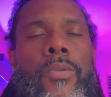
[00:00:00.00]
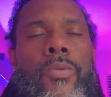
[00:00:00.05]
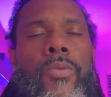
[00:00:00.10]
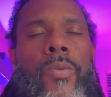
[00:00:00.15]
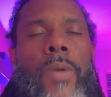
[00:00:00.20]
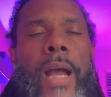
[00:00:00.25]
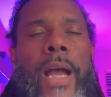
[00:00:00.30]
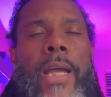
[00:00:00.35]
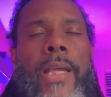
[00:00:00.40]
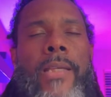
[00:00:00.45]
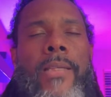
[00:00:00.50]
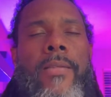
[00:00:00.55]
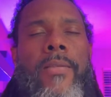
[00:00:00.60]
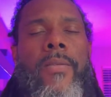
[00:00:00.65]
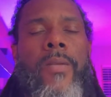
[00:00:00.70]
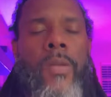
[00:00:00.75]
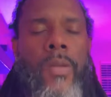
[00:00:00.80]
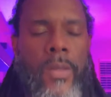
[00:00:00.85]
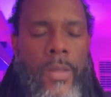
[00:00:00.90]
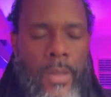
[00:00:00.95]
Rise
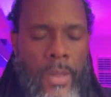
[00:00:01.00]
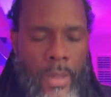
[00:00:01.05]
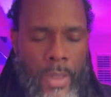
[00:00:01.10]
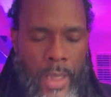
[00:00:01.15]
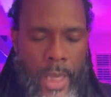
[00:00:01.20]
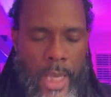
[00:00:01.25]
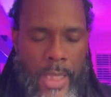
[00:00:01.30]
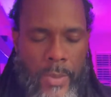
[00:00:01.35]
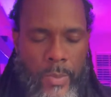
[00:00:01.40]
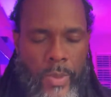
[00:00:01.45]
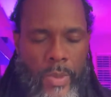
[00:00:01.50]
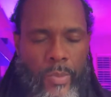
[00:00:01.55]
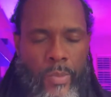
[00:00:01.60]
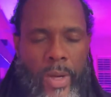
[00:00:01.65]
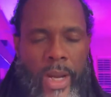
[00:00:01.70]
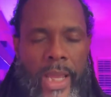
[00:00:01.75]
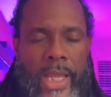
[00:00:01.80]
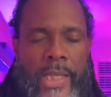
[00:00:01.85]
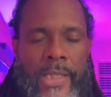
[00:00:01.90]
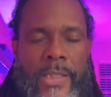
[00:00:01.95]
as we
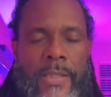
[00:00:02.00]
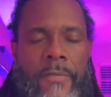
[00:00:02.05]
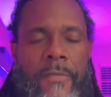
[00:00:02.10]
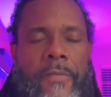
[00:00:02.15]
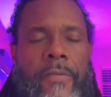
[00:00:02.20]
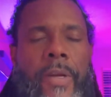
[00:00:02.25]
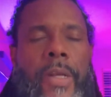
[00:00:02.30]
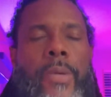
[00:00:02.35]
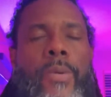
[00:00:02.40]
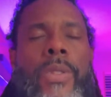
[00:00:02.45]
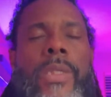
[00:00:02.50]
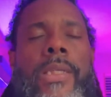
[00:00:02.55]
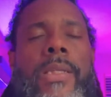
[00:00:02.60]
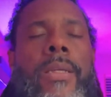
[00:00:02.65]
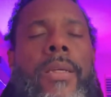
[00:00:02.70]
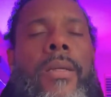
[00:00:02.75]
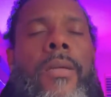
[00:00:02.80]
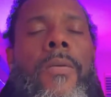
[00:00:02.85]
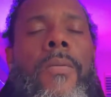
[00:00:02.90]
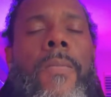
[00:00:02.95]
raise the
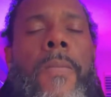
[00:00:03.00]
frequency,